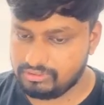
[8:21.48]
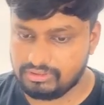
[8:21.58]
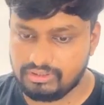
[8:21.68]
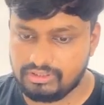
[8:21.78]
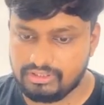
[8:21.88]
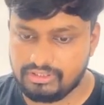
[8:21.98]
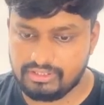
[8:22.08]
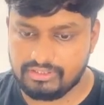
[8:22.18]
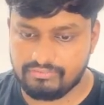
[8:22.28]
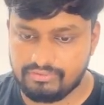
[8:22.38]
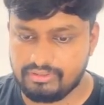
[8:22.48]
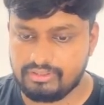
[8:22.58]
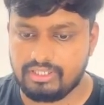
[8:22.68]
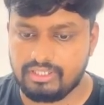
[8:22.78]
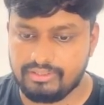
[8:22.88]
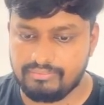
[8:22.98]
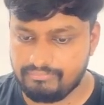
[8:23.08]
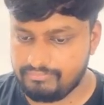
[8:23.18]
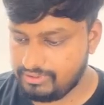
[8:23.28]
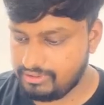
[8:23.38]
111
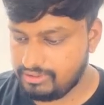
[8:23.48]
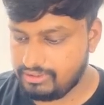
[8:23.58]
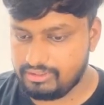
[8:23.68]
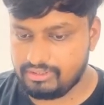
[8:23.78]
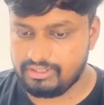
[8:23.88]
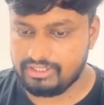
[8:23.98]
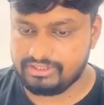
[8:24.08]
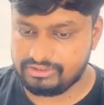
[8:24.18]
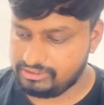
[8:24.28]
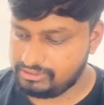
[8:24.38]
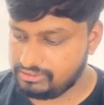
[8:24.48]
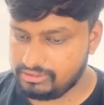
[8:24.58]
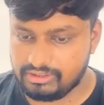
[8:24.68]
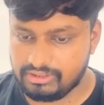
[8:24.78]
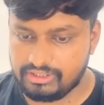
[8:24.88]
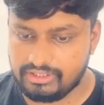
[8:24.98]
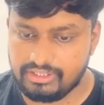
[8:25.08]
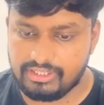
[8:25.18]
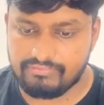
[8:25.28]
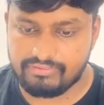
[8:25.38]

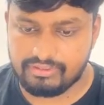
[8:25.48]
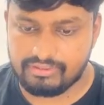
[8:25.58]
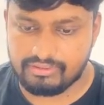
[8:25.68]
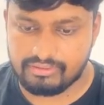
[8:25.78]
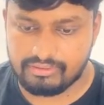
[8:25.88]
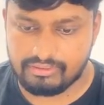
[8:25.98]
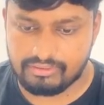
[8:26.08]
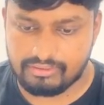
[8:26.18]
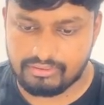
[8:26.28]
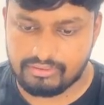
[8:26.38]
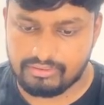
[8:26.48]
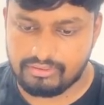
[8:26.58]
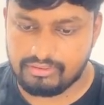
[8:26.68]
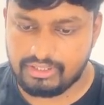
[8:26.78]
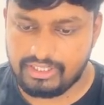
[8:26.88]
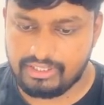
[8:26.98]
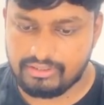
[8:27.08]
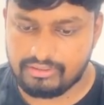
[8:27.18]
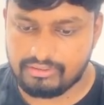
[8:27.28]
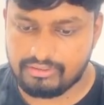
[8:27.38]
RM-111, right?
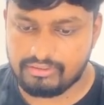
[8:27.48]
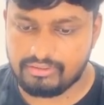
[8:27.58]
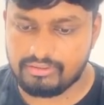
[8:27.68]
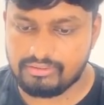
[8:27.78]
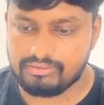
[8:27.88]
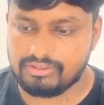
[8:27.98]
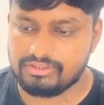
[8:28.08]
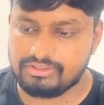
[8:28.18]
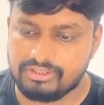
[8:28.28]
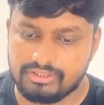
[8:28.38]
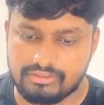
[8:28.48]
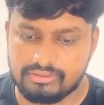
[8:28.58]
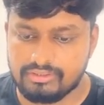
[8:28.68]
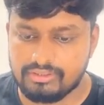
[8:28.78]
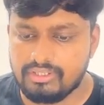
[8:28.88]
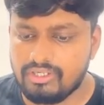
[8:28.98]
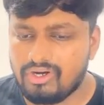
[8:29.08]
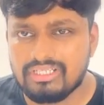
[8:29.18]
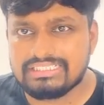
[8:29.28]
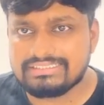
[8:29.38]
This is done.
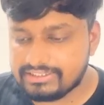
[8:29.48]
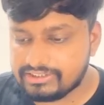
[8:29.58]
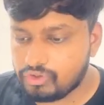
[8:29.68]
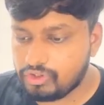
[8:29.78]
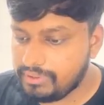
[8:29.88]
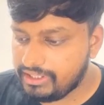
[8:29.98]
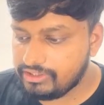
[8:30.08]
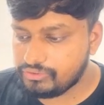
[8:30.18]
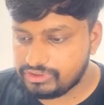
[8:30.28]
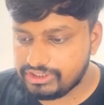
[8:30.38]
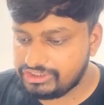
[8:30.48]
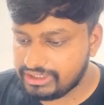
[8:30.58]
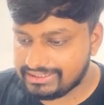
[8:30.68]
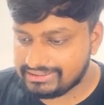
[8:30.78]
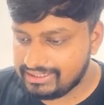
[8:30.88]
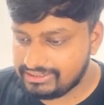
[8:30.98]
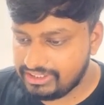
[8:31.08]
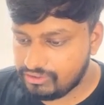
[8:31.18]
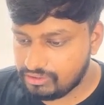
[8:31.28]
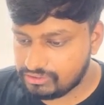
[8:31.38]
All these things could be done using Excel
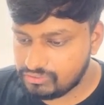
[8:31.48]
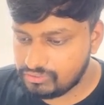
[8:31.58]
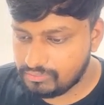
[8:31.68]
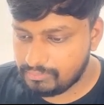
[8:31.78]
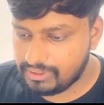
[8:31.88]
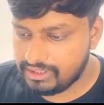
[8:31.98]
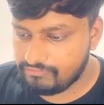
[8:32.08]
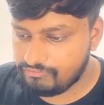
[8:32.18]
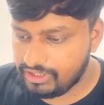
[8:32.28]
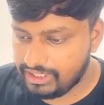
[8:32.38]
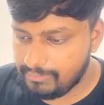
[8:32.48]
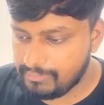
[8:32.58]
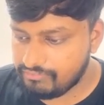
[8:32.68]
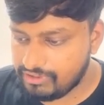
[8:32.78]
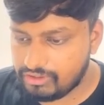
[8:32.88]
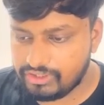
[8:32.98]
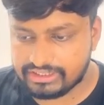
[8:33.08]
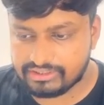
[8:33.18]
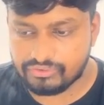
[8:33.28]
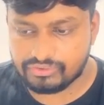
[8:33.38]
sheet also, but for time being we are not
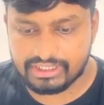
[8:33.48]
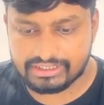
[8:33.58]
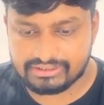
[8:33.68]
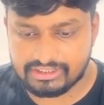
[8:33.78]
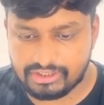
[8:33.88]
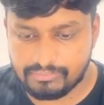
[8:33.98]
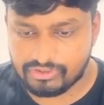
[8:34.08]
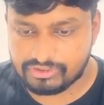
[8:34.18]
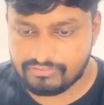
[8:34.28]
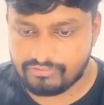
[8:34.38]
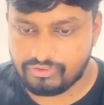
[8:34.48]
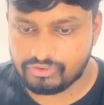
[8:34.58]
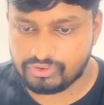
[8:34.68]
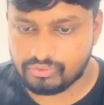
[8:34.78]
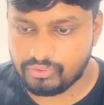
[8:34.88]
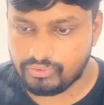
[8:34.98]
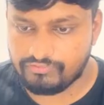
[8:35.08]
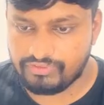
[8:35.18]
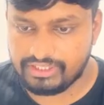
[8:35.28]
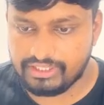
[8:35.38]
using Excel sheet because I want to show you
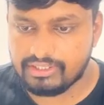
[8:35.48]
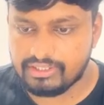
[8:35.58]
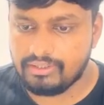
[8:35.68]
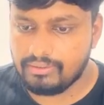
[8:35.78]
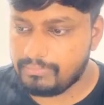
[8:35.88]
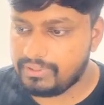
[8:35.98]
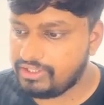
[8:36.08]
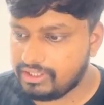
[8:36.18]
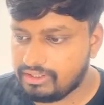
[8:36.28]
everything. But